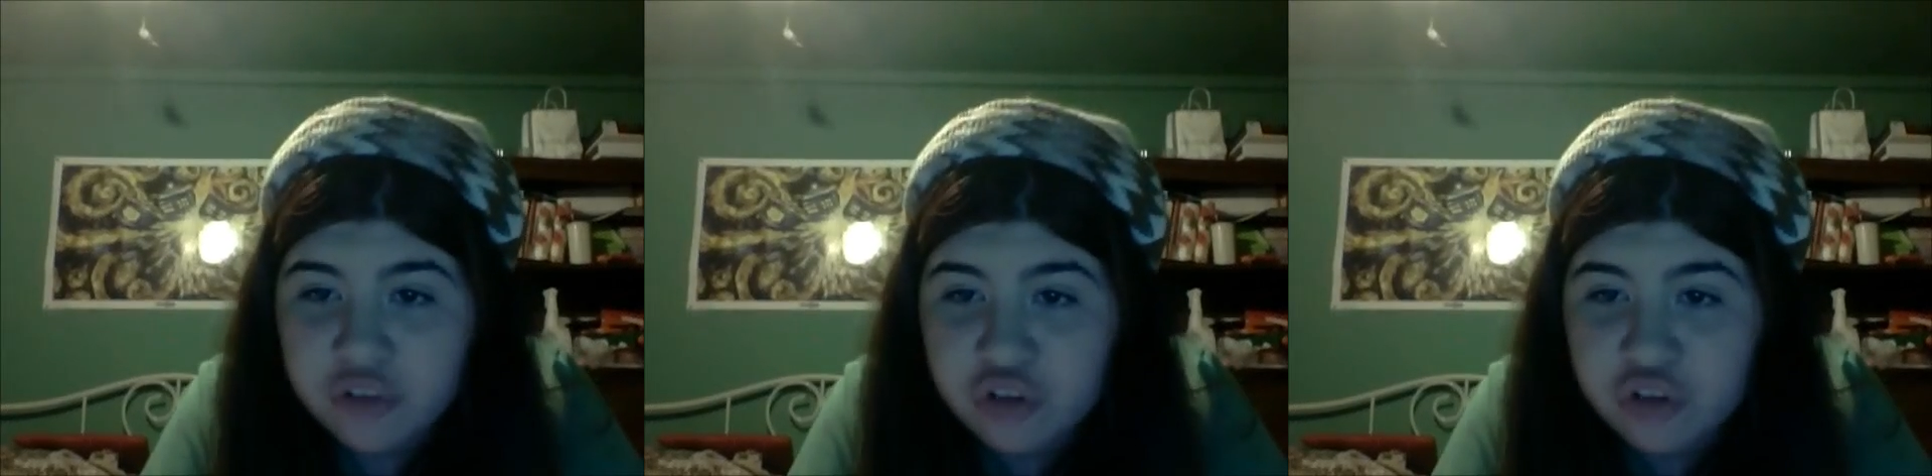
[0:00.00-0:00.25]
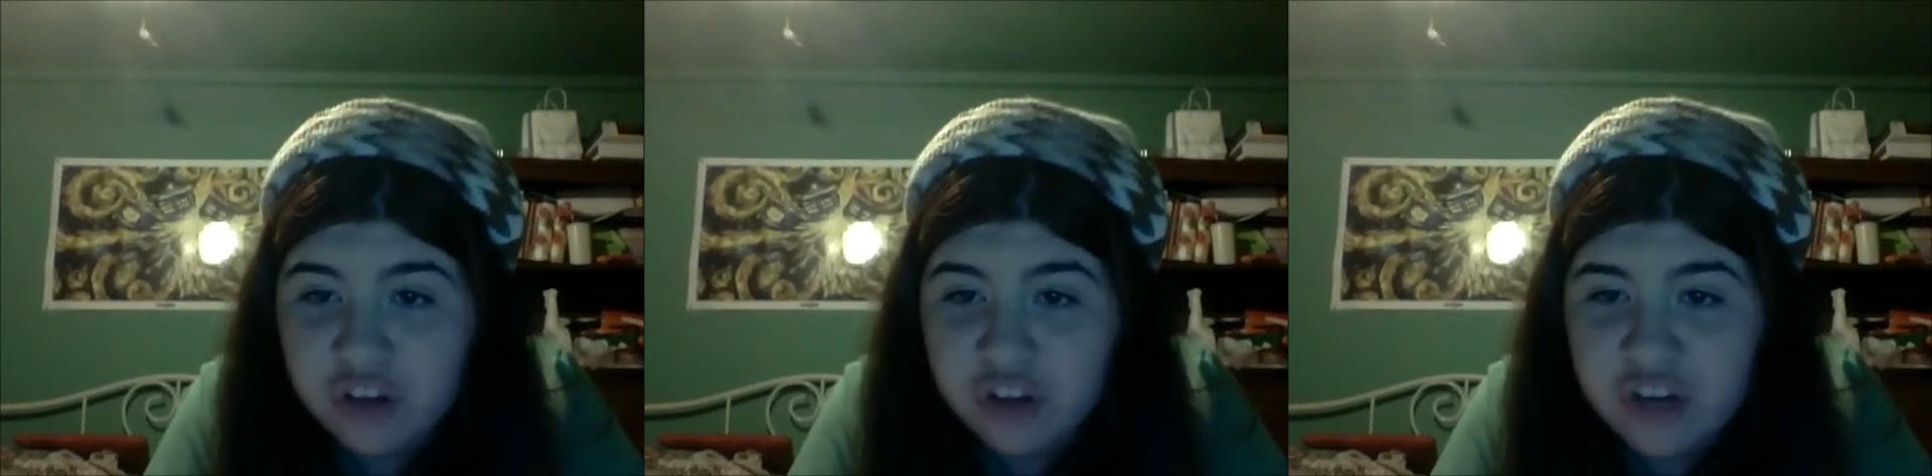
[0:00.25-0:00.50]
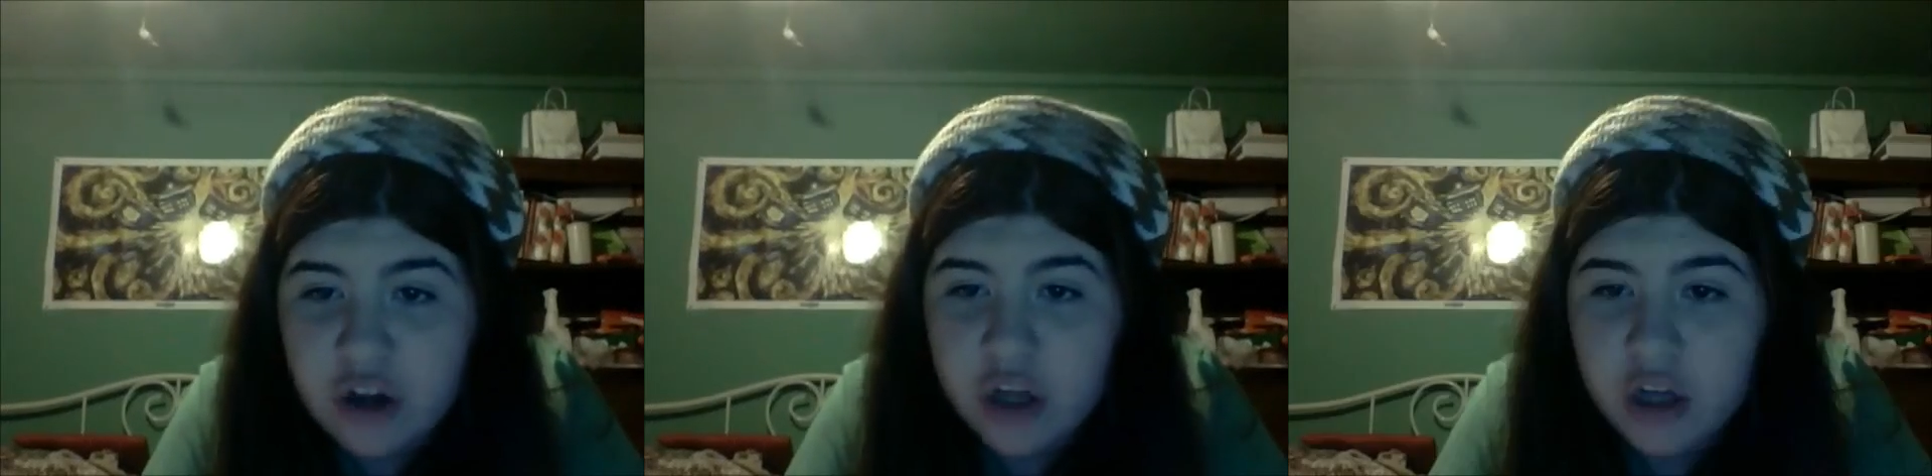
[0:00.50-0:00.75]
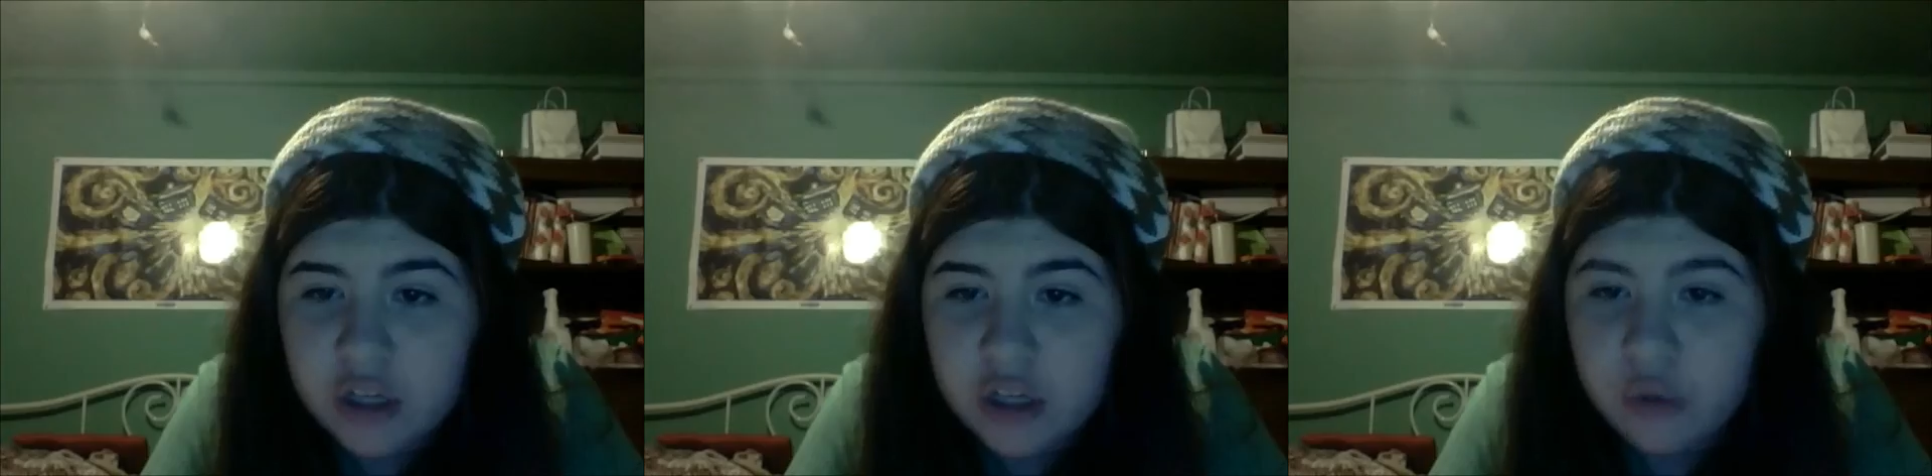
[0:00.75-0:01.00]
crushing
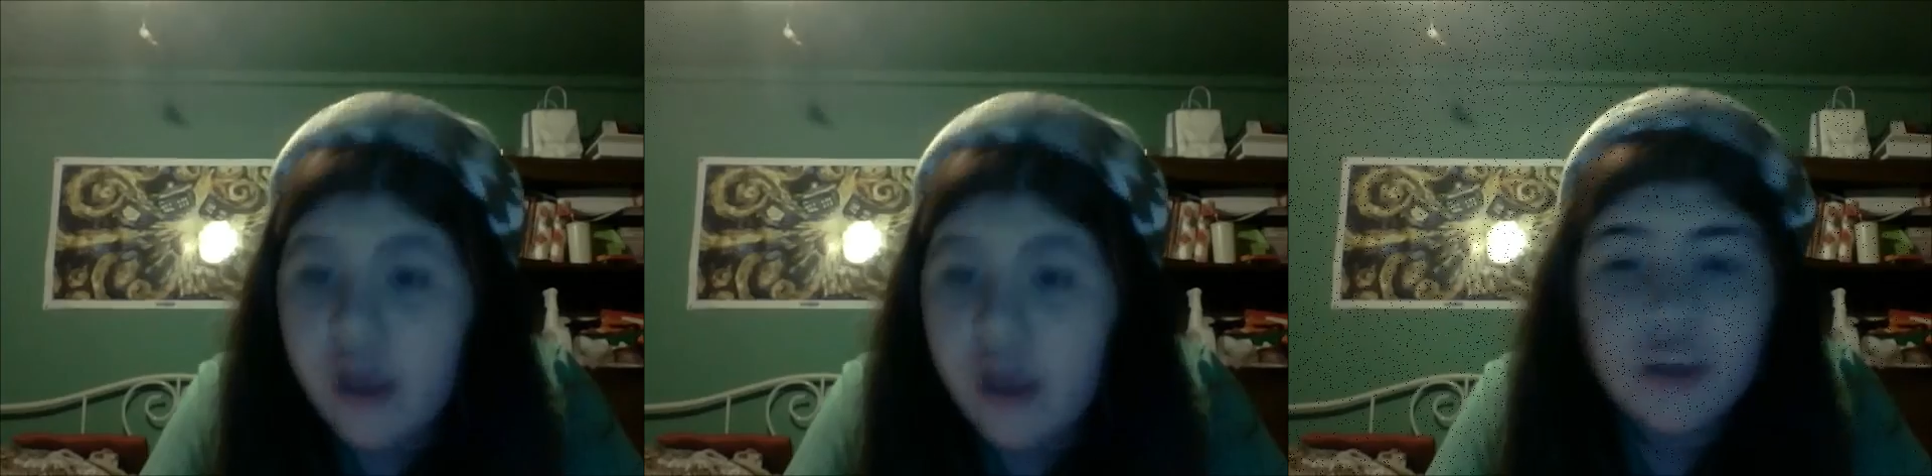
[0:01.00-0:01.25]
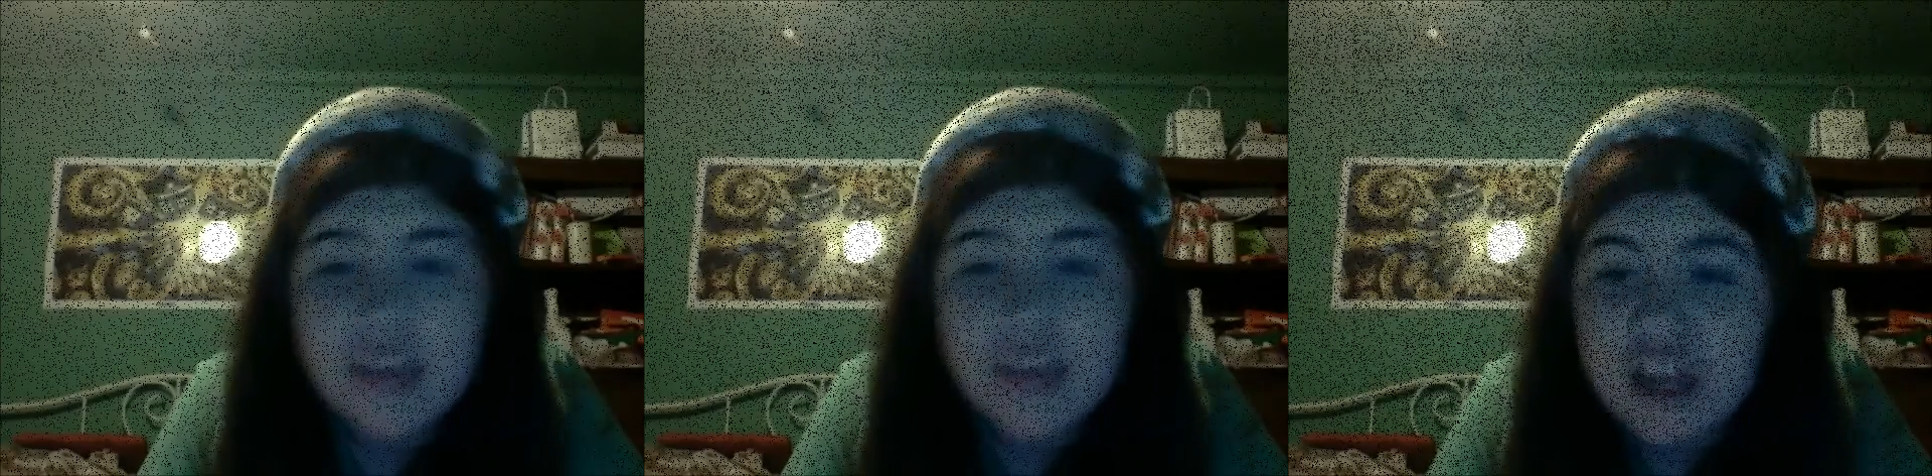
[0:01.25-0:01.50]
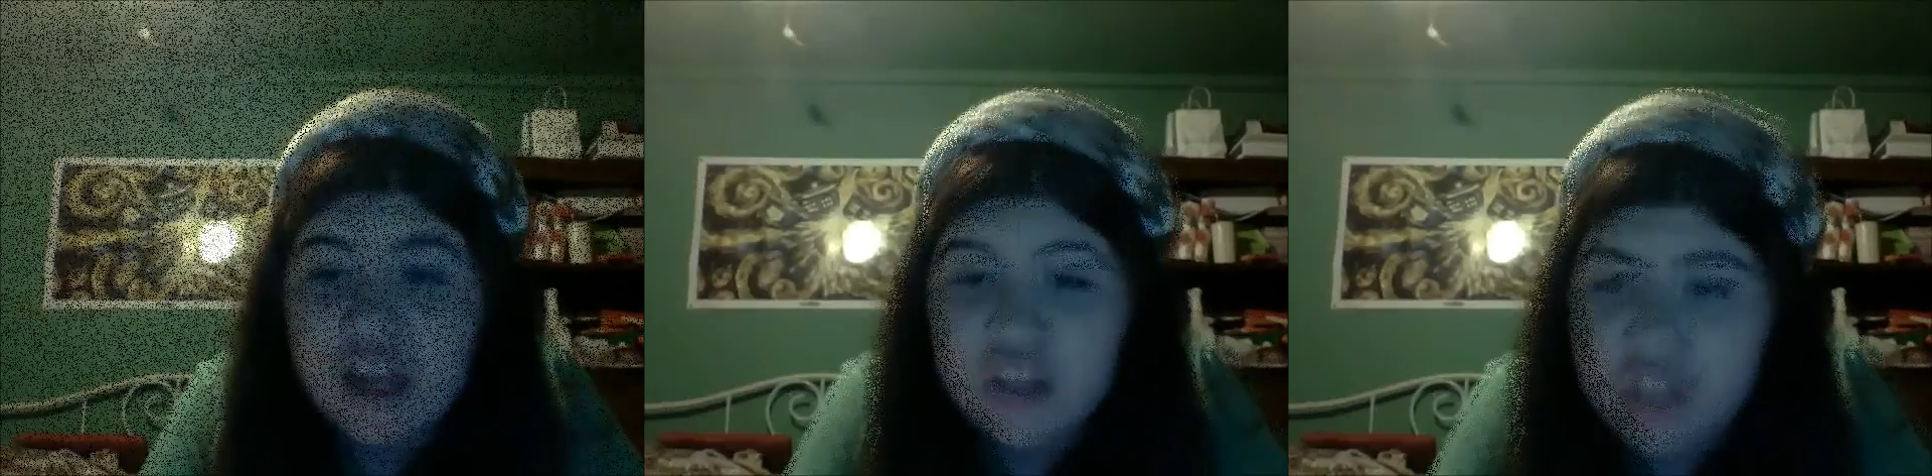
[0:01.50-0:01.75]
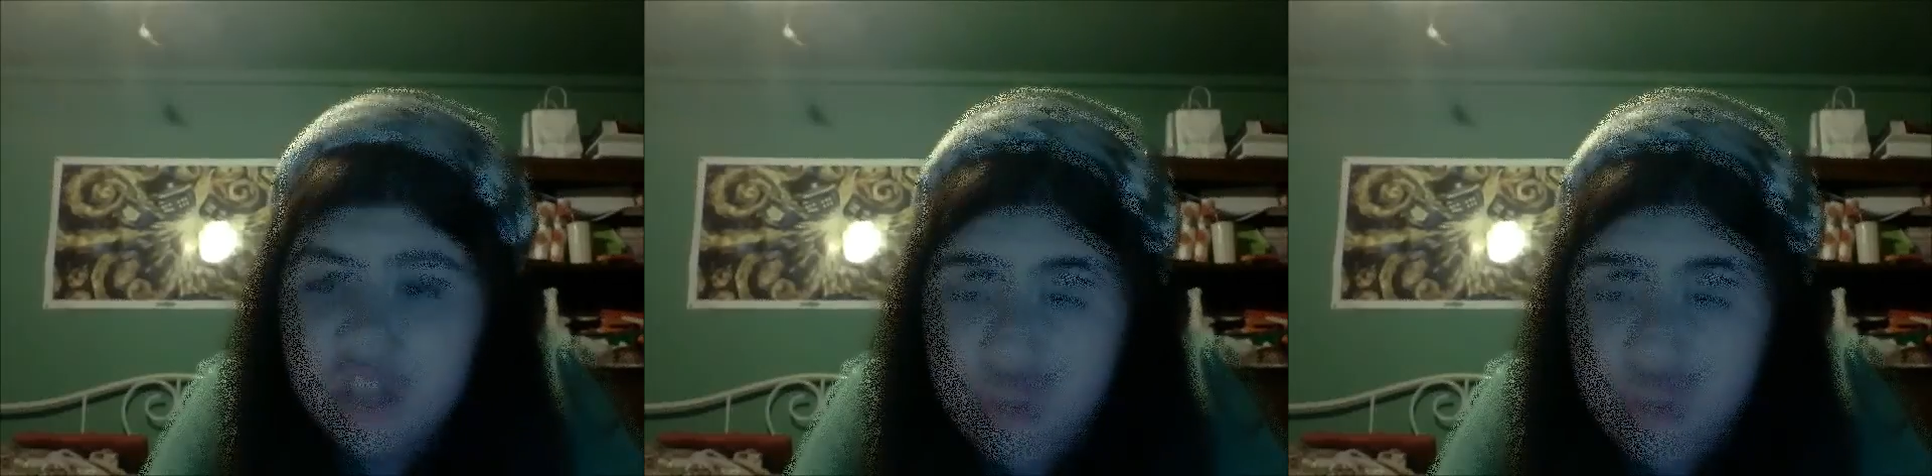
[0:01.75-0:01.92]
on you. Get a clue,